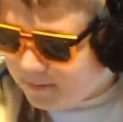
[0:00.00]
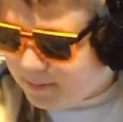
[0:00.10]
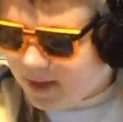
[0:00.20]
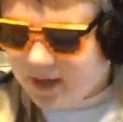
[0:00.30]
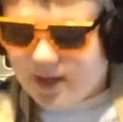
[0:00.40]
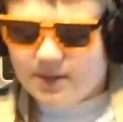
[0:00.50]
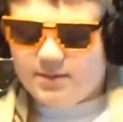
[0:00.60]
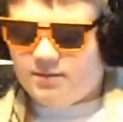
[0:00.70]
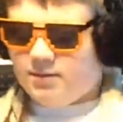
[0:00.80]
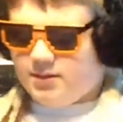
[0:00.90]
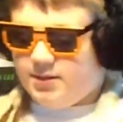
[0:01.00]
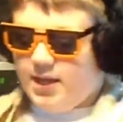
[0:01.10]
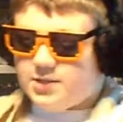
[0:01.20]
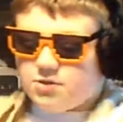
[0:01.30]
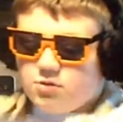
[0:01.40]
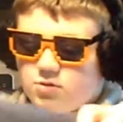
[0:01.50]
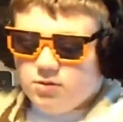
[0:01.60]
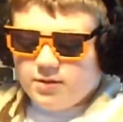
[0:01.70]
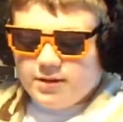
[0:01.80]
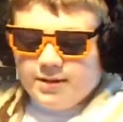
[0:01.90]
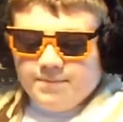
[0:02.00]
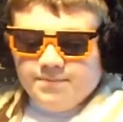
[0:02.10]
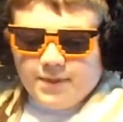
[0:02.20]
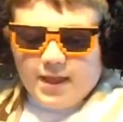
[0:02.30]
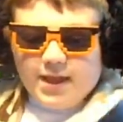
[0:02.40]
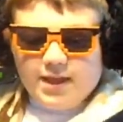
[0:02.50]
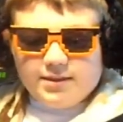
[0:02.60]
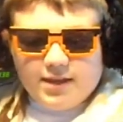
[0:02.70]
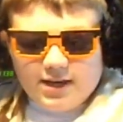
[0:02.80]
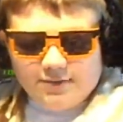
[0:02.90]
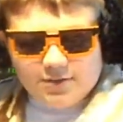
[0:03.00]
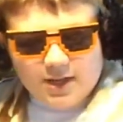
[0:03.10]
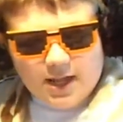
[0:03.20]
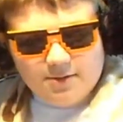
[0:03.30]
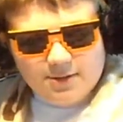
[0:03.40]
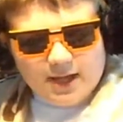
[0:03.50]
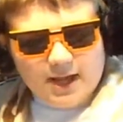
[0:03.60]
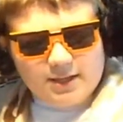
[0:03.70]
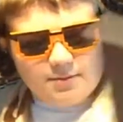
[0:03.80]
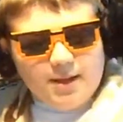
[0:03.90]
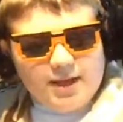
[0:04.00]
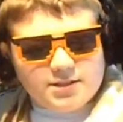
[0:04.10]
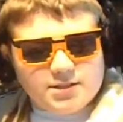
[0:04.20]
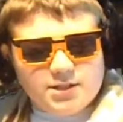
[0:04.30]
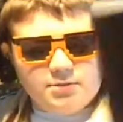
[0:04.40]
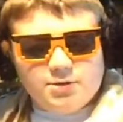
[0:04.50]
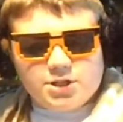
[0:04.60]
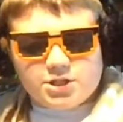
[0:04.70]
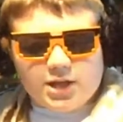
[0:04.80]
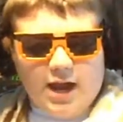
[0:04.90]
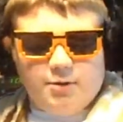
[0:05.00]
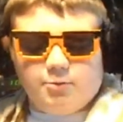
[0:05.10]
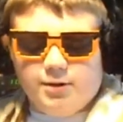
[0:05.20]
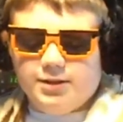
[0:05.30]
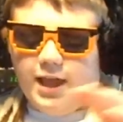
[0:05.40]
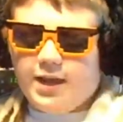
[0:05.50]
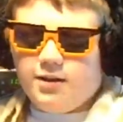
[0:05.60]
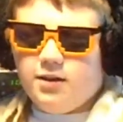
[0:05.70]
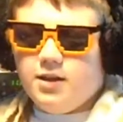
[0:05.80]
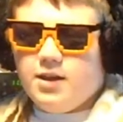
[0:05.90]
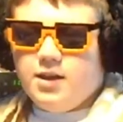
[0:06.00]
But that's cool. And then after that, we got the magazine, which I will read later.